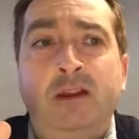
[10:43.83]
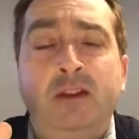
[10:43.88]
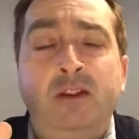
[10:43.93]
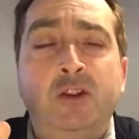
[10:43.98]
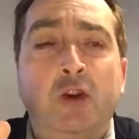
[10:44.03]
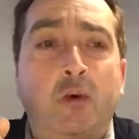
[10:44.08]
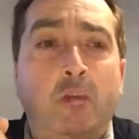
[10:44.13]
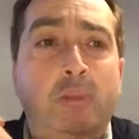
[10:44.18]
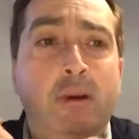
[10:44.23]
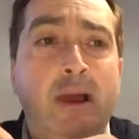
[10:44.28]

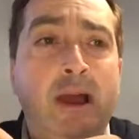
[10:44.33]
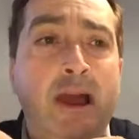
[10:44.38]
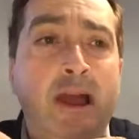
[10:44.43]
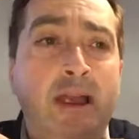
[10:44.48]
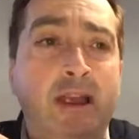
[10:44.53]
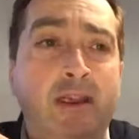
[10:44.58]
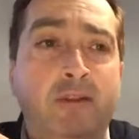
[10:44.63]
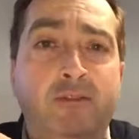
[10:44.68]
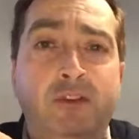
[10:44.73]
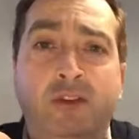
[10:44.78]
Your
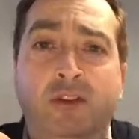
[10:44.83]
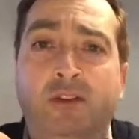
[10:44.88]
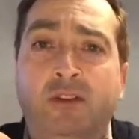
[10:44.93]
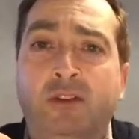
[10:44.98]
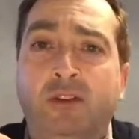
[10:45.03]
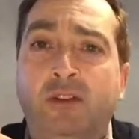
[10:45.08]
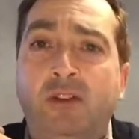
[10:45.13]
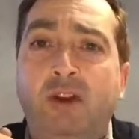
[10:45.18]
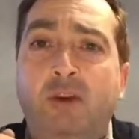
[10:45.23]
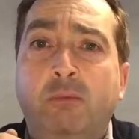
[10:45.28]

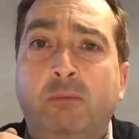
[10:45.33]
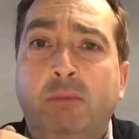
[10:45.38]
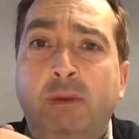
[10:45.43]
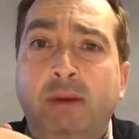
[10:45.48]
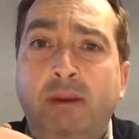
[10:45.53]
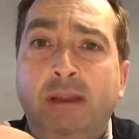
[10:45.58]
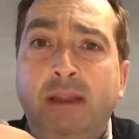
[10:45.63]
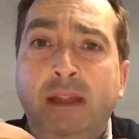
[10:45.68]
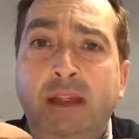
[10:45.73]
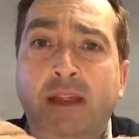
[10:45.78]
behaviours, your
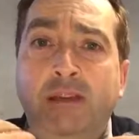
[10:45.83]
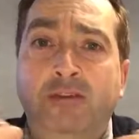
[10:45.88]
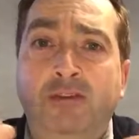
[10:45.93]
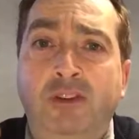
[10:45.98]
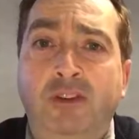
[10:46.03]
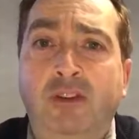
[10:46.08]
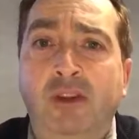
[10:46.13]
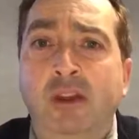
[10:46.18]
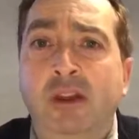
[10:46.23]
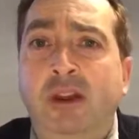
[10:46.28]

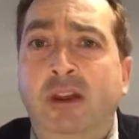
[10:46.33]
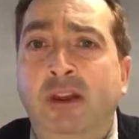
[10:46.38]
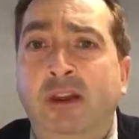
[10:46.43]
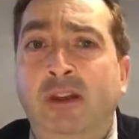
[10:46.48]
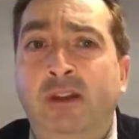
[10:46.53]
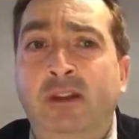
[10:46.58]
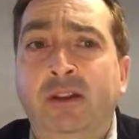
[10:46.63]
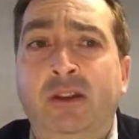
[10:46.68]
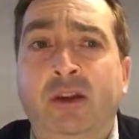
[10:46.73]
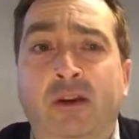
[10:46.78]
beliefs,
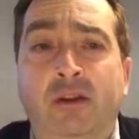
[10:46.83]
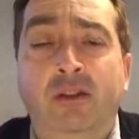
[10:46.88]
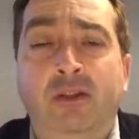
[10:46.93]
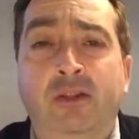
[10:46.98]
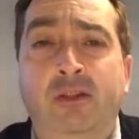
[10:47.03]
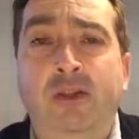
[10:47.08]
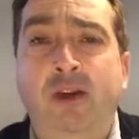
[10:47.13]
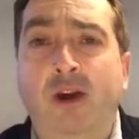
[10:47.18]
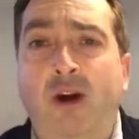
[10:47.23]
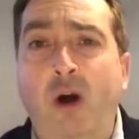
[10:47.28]

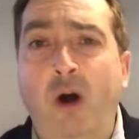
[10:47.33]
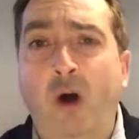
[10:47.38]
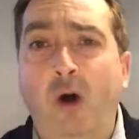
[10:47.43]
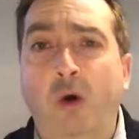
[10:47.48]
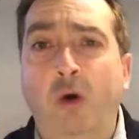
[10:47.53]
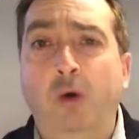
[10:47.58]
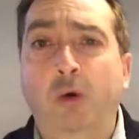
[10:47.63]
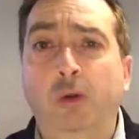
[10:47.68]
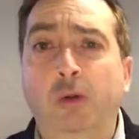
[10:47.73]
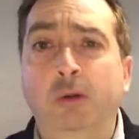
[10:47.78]
the
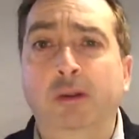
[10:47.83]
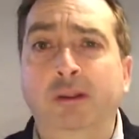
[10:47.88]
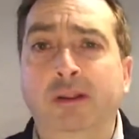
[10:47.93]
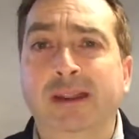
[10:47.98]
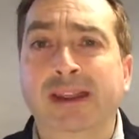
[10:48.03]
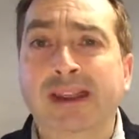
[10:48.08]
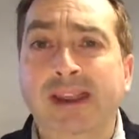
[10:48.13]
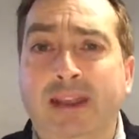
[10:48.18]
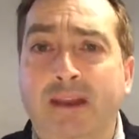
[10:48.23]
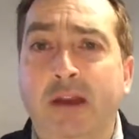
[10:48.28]
whole
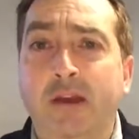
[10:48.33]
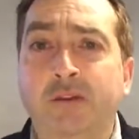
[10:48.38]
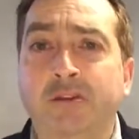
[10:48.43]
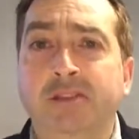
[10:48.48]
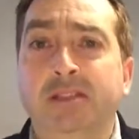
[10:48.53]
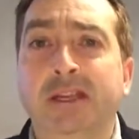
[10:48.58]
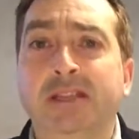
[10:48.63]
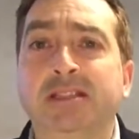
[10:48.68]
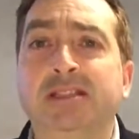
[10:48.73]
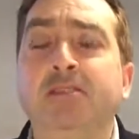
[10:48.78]

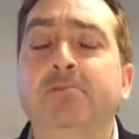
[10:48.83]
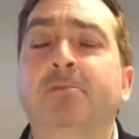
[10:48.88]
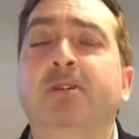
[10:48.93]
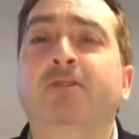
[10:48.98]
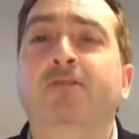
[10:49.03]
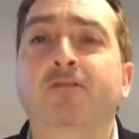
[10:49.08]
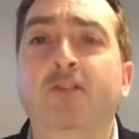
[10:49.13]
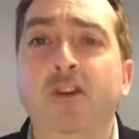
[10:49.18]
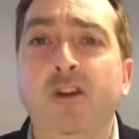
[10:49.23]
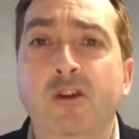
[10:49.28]
ecosystem
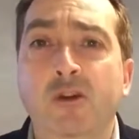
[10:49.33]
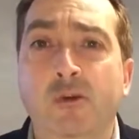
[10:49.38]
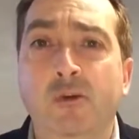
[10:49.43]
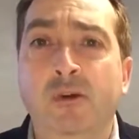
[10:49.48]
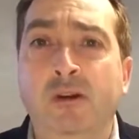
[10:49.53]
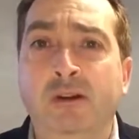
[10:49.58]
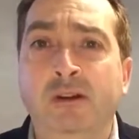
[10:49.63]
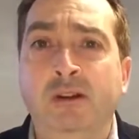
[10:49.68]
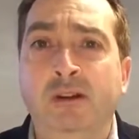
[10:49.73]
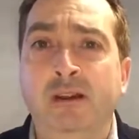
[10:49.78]
of you,
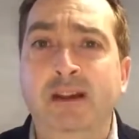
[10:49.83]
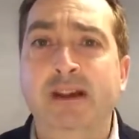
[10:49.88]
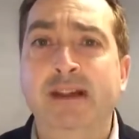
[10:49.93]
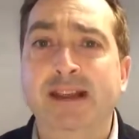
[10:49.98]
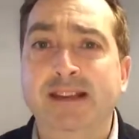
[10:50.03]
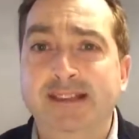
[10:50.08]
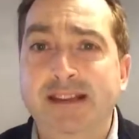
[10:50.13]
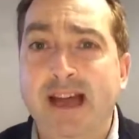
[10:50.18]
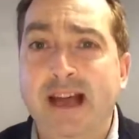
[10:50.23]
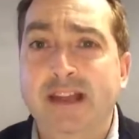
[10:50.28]

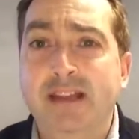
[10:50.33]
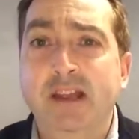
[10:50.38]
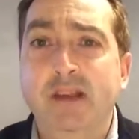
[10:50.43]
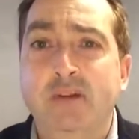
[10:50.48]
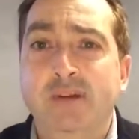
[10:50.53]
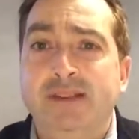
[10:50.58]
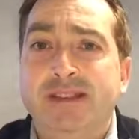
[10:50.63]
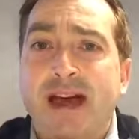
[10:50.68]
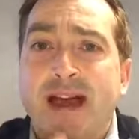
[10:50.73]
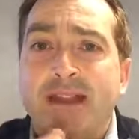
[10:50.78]
is that
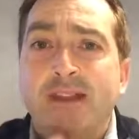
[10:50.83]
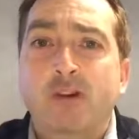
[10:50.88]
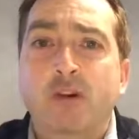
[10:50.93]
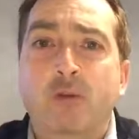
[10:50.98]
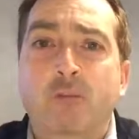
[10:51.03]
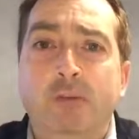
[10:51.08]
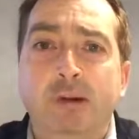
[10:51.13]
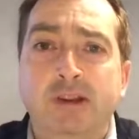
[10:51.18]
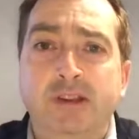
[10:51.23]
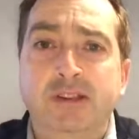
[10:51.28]
you? Is that
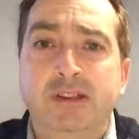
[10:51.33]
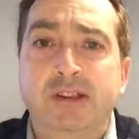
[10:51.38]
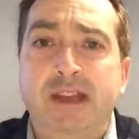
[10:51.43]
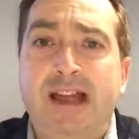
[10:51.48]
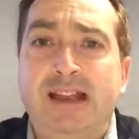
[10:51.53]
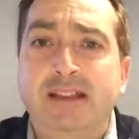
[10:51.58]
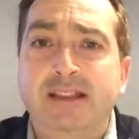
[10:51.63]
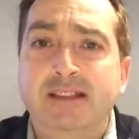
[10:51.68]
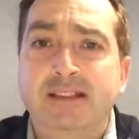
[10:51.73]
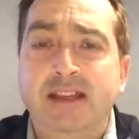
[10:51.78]
your
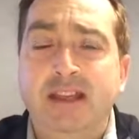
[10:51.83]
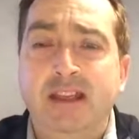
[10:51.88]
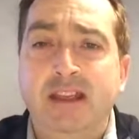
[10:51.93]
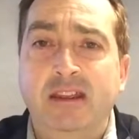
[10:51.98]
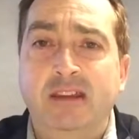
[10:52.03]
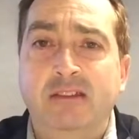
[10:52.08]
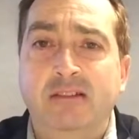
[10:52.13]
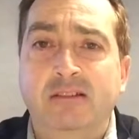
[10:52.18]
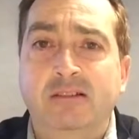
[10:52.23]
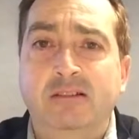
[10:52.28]
personality?